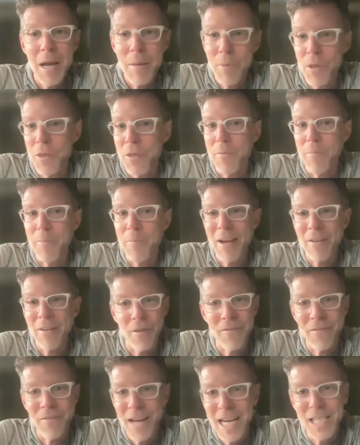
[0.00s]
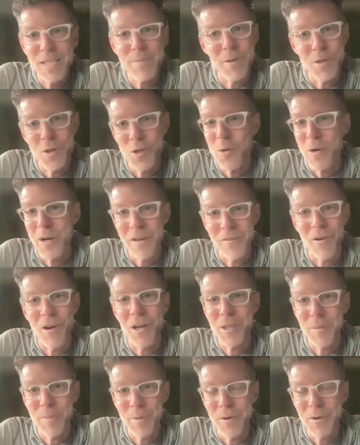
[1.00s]
But the vast majority of
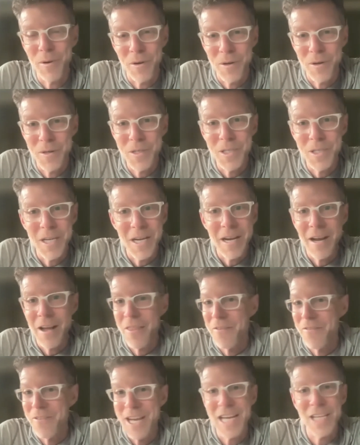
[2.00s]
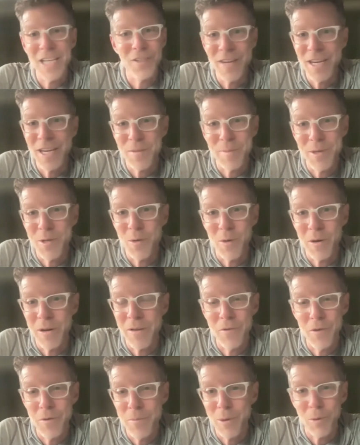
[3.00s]
entrepreneurs and the vast majority
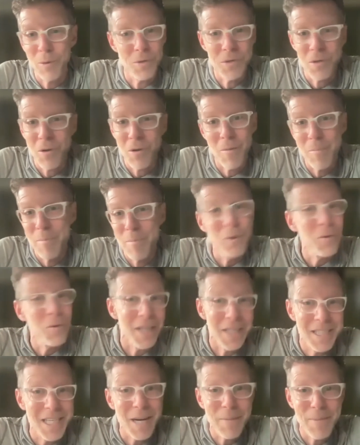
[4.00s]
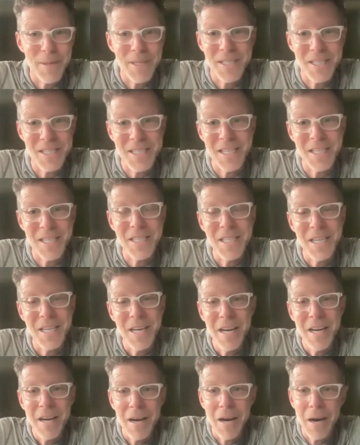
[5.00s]
of new builders aren't building tech businesses.
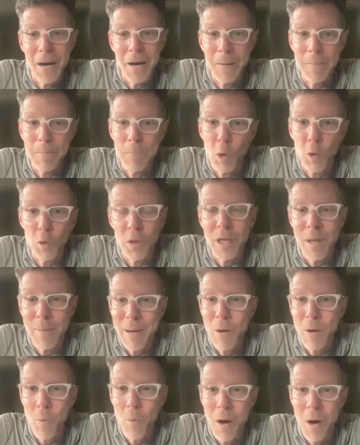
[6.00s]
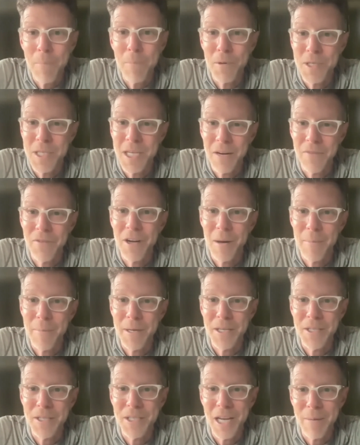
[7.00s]
Only about 1% of
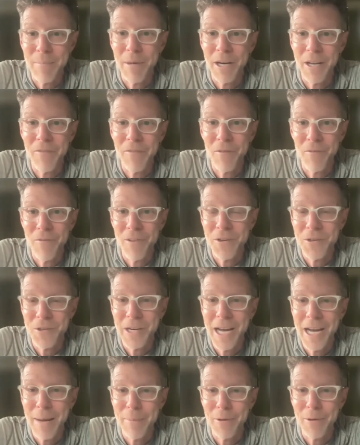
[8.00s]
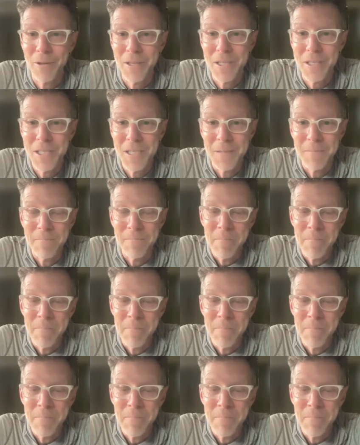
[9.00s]
companies take money from venture capitalists.